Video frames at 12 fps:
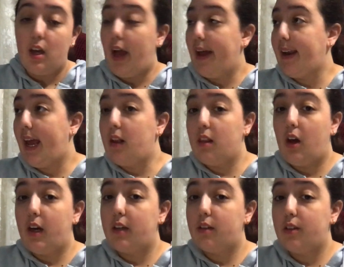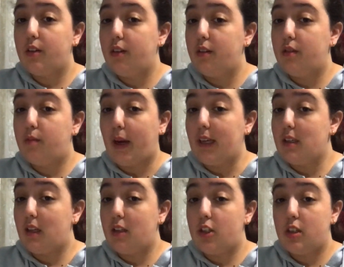An outline could
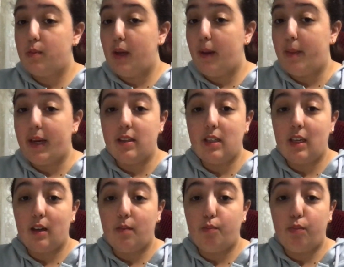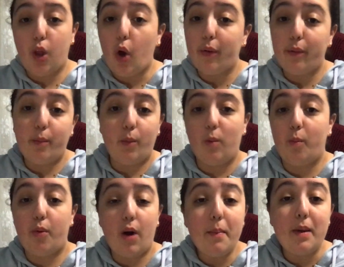basically just be a basic plot
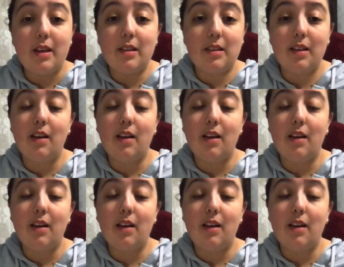premise.